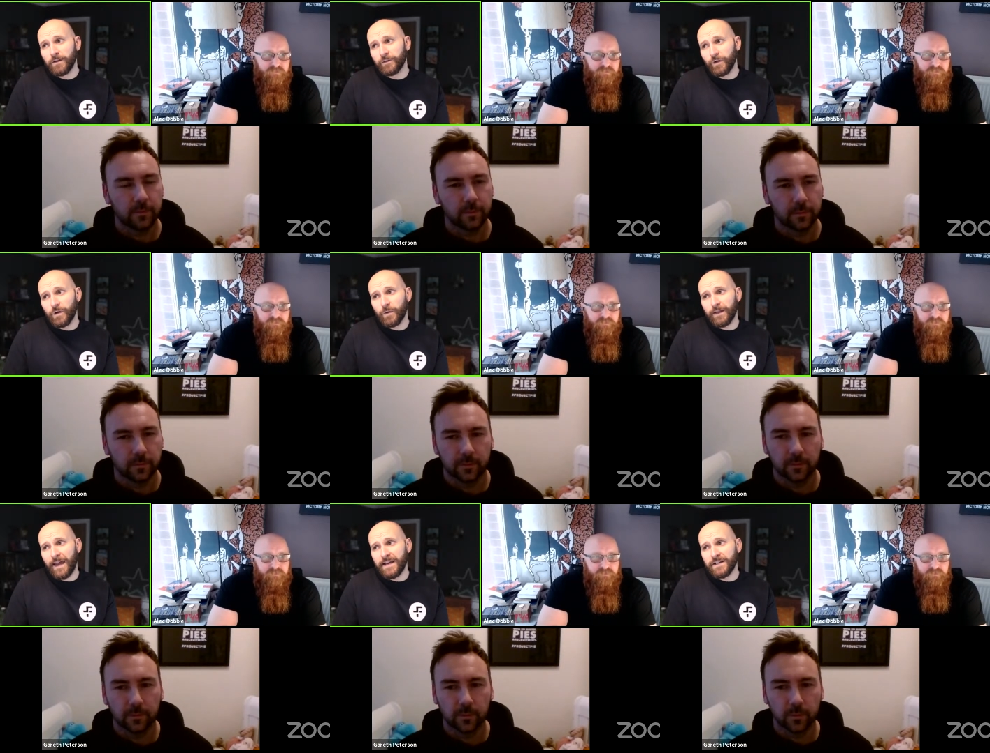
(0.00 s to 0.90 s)
Speaker 1: Do you
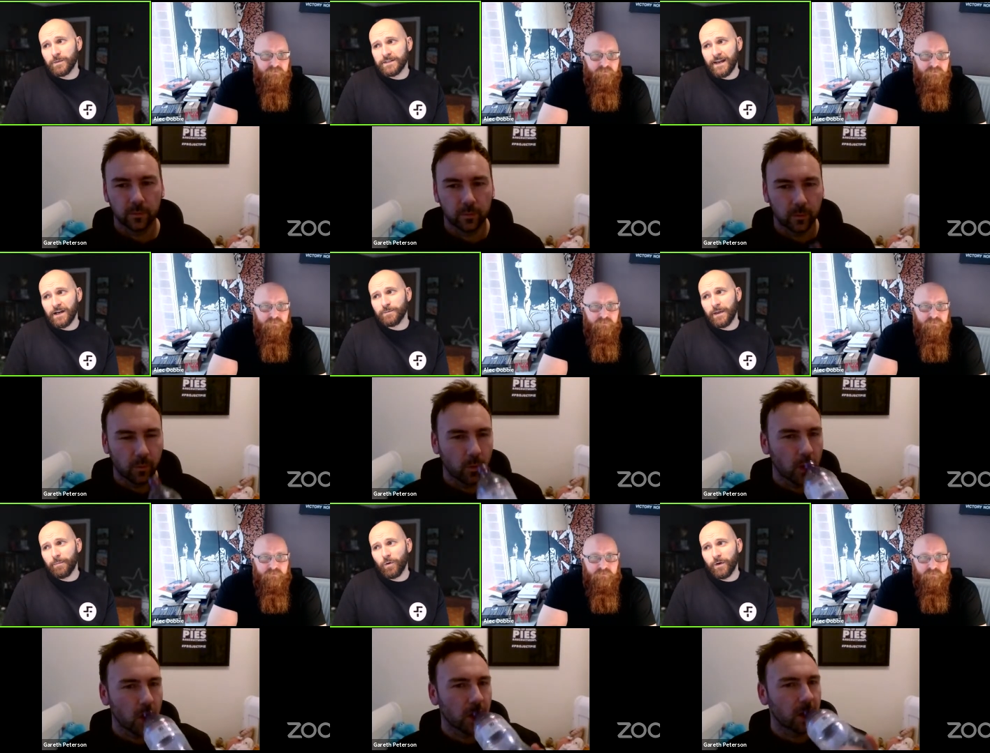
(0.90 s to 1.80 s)
engage when
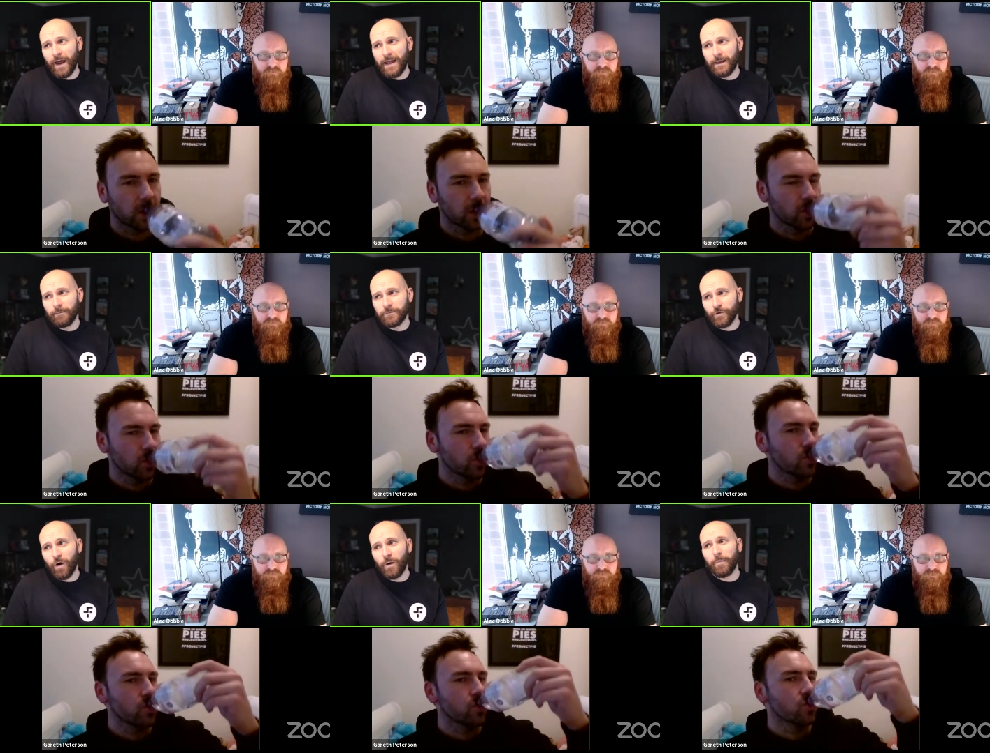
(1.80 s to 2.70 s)
salespeople name
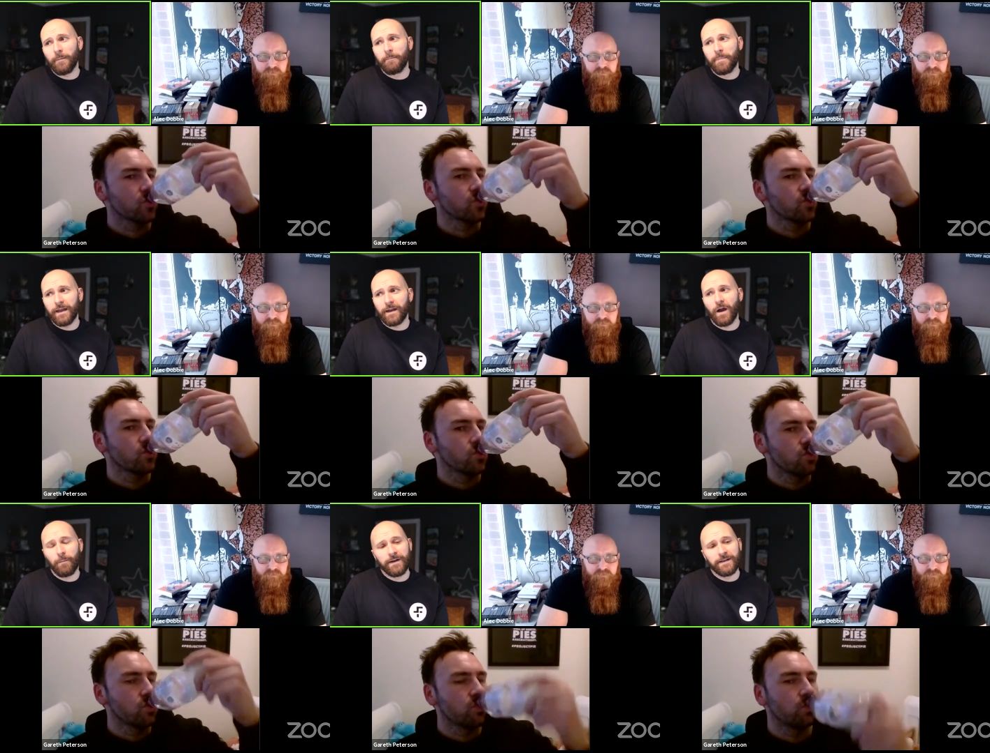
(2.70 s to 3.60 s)
drop bigger
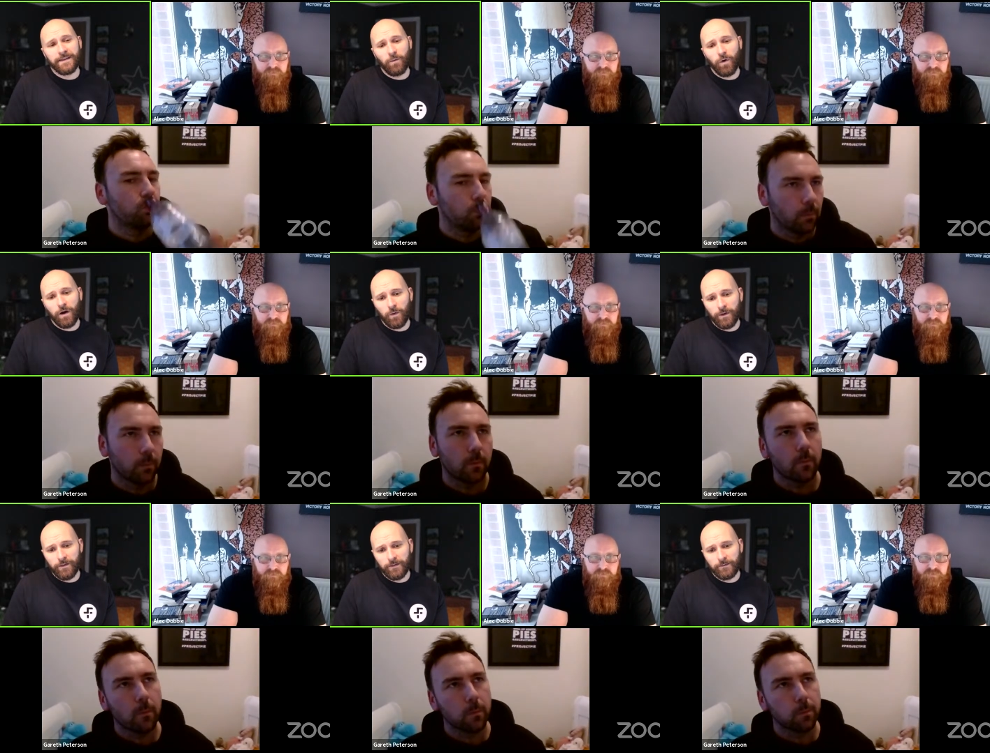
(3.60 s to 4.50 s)
companies they work
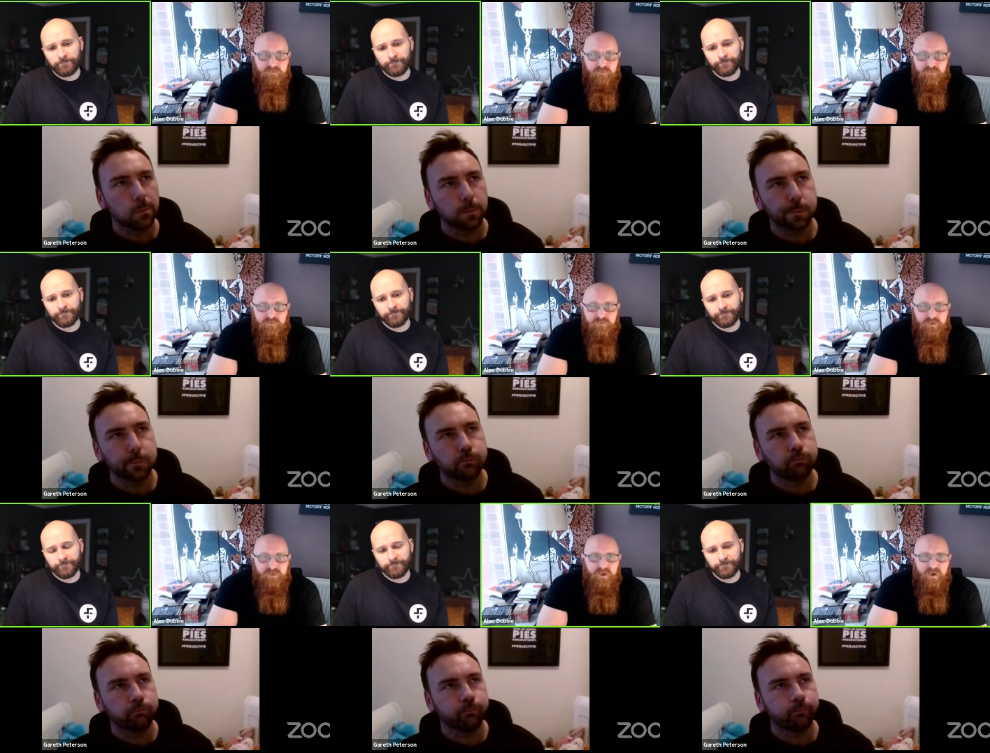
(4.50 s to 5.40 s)
with?
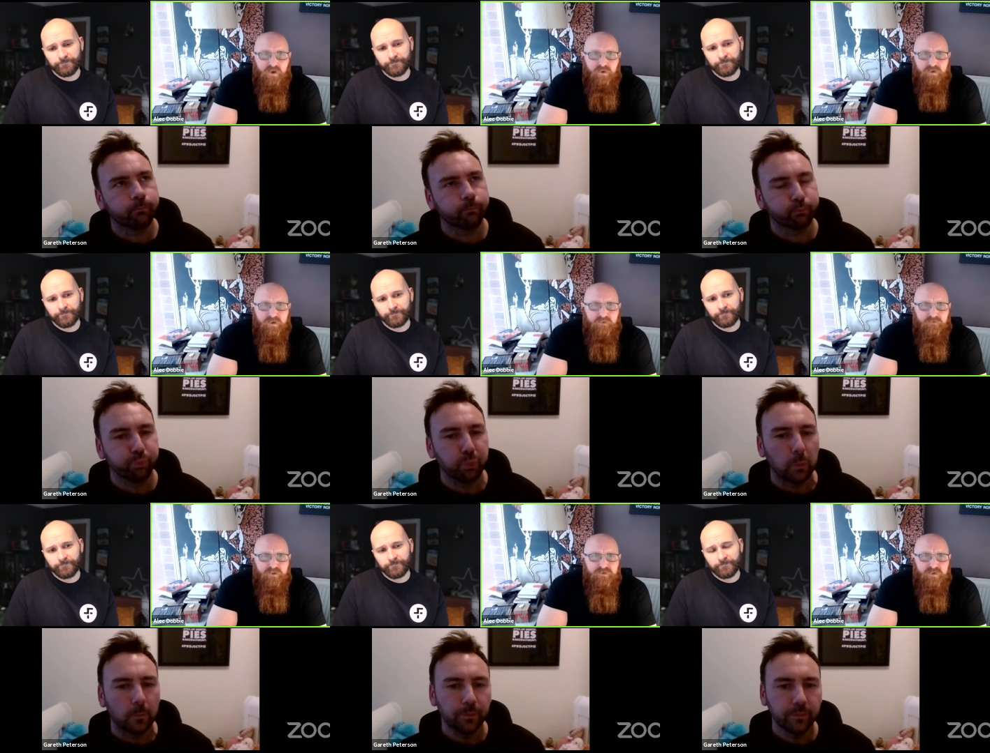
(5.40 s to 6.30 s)
Speaker 2: no, it,
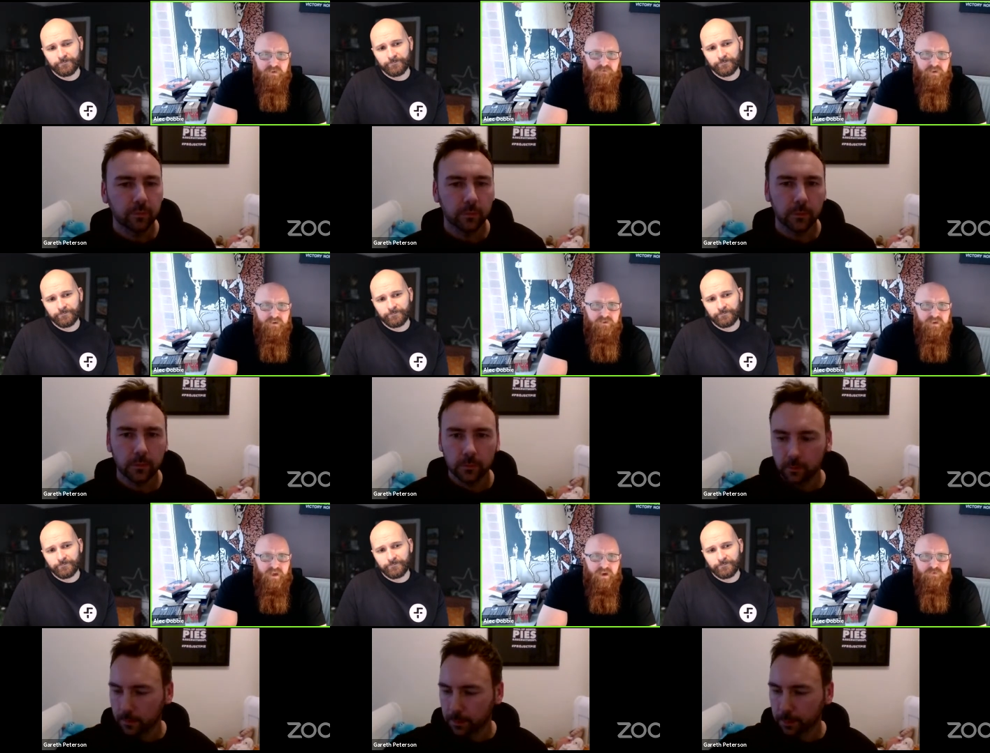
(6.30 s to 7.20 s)
it feels. if I
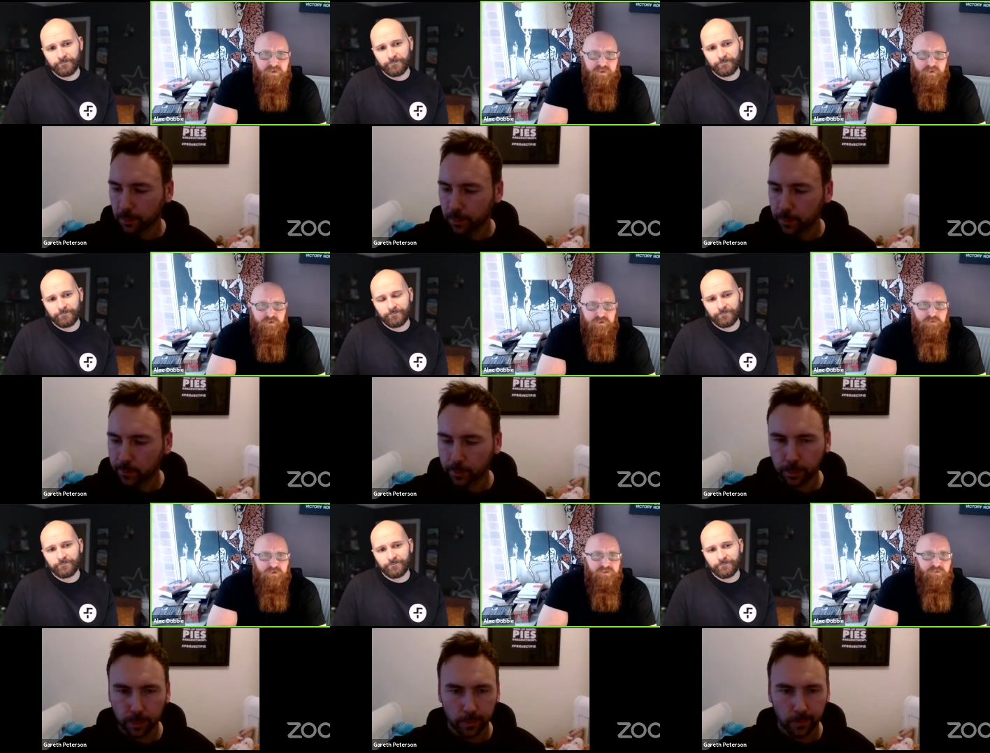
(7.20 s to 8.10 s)
don't think it helps. I think that
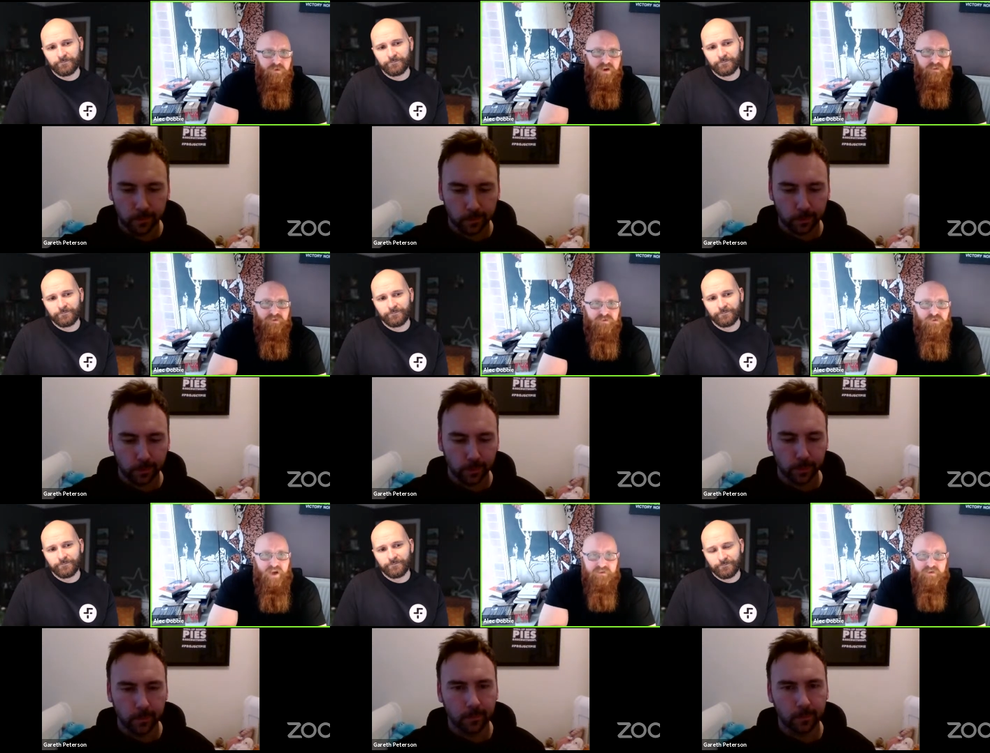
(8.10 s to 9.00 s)
probably pushes me away. It
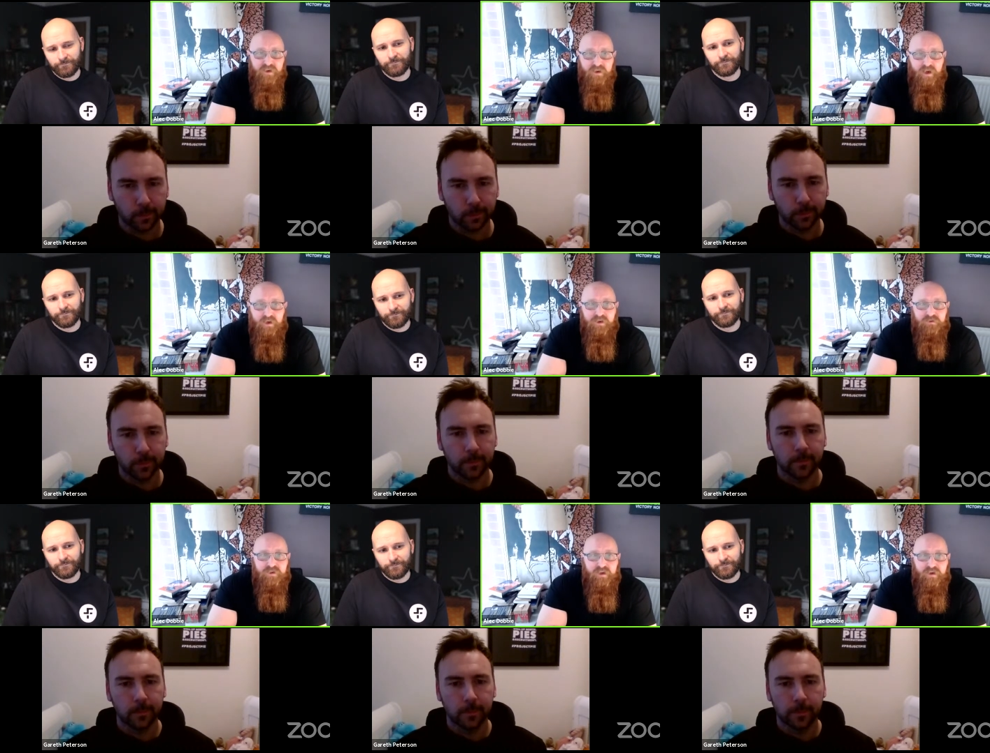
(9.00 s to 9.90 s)
feels crass, and I
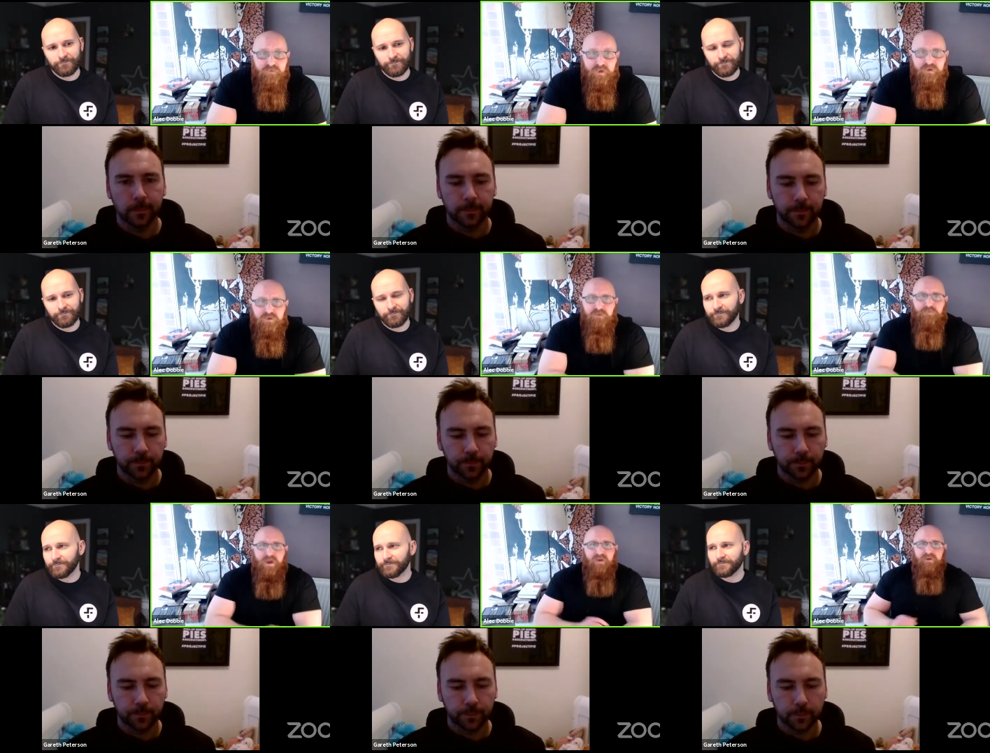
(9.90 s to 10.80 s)
don't think it. C-
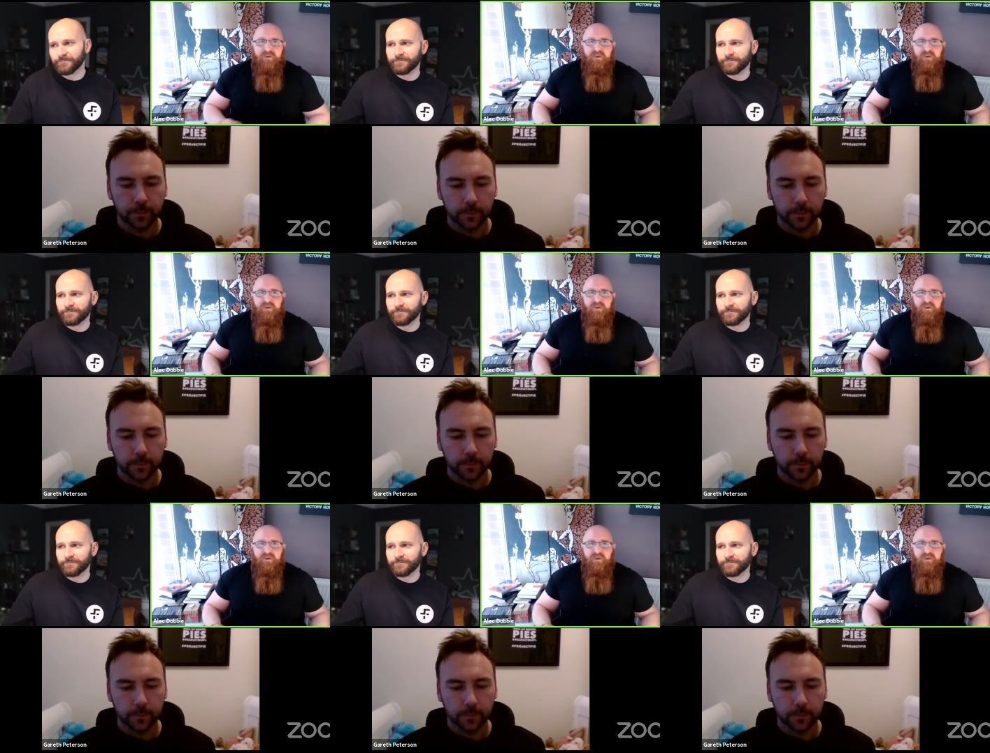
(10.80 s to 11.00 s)
comparing,